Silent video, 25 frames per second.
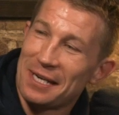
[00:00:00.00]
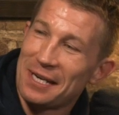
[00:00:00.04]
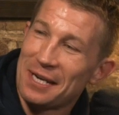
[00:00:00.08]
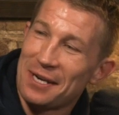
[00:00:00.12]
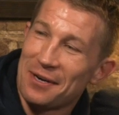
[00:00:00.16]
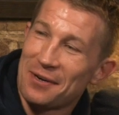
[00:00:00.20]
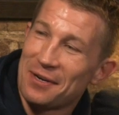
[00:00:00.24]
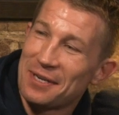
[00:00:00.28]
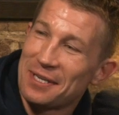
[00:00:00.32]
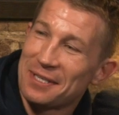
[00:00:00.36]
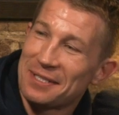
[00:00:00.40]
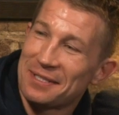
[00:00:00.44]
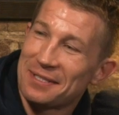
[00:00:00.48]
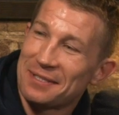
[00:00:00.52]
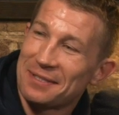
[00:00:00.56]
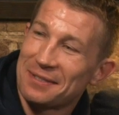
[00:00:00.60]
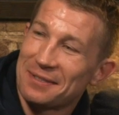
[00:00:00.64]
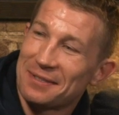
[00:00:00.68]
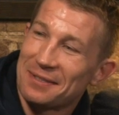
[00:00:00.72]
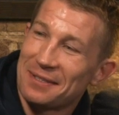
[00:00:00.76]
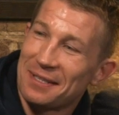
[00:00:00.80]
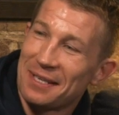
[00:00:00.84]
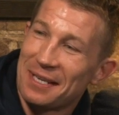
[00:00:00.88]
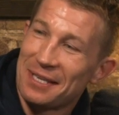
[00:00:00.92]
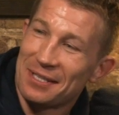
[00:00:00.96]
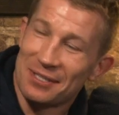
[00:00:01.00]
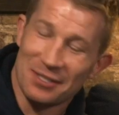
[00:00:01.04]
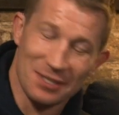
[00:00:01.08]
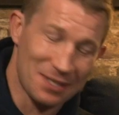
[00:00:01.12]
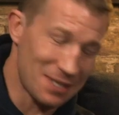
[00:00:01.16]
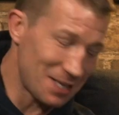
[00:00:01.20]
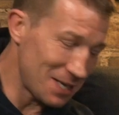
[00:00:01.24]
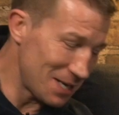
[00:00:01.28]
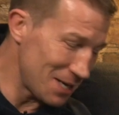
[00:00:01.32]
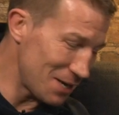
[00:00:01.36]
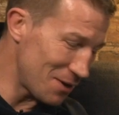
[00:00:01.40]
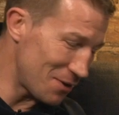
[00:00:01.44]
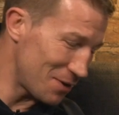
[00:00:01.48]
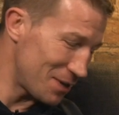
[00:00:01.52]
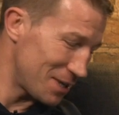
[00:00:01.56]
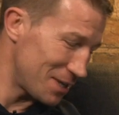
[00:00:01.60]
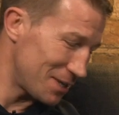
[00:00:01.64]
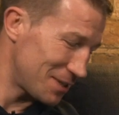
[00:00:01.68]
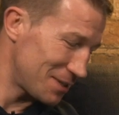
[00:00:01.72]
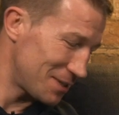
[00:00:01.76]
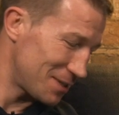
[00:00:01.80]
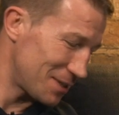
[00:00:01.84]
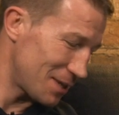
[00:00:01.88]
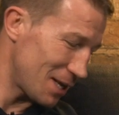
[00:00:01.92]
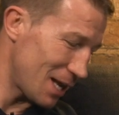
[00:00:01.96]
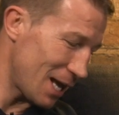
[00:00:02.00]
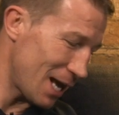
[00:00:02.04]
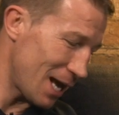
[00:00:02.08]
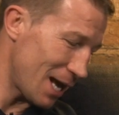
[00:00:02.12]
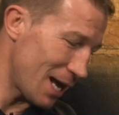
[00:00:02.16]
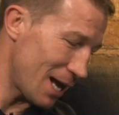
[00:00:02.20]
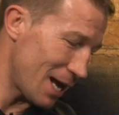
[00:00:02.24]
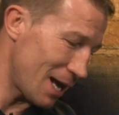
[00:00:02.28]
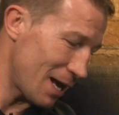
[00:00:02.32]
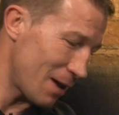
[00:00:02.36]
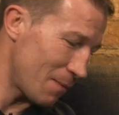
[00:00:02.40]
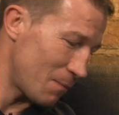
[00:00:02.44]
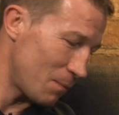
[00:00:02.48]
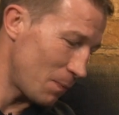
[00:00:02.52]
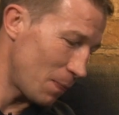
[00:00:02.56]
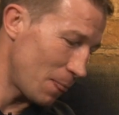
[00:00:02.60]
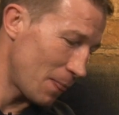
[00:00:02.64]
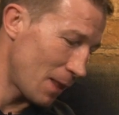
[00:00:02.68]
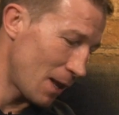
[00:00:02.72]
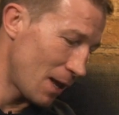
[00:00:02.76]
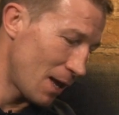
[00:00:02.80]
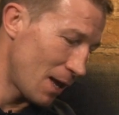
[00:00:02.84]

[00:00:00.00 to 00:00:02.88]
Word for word: hilarious. Maniac. He's yeah. just hilarious. Um,